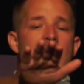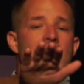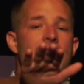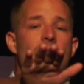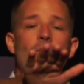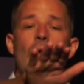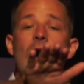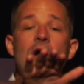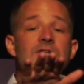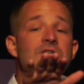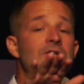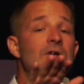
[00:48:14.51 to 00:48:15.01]

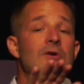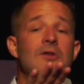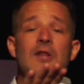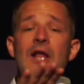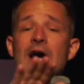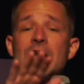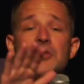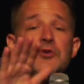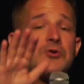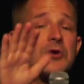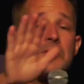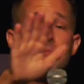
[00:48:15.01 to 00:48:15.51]
Watching
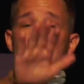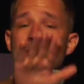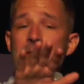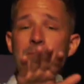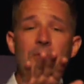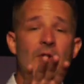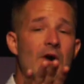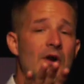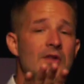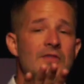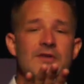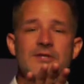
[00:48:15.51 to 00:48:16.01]
online, you can be a
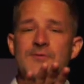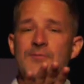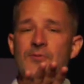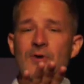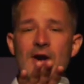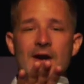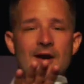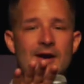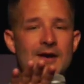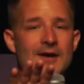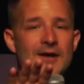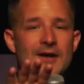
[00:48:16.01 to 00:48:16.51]
part of this
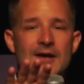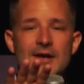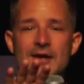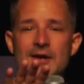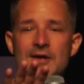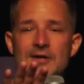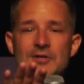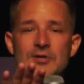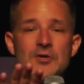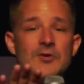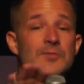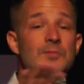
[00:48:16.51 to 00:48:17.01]
prayer.
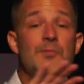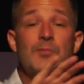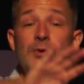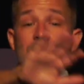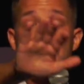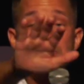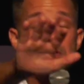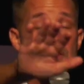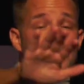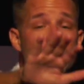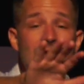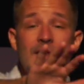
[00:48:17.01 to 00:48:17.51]
You can put
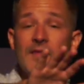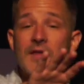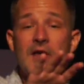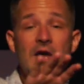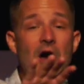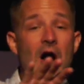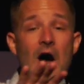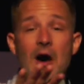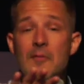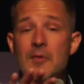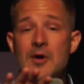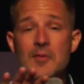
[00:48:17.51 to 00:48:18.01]
something in the
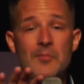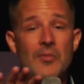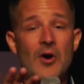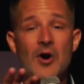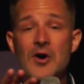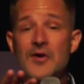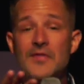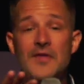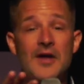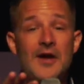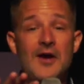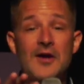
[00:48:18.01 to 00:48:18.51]
comment
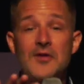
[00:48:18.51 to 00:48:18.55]
bar there.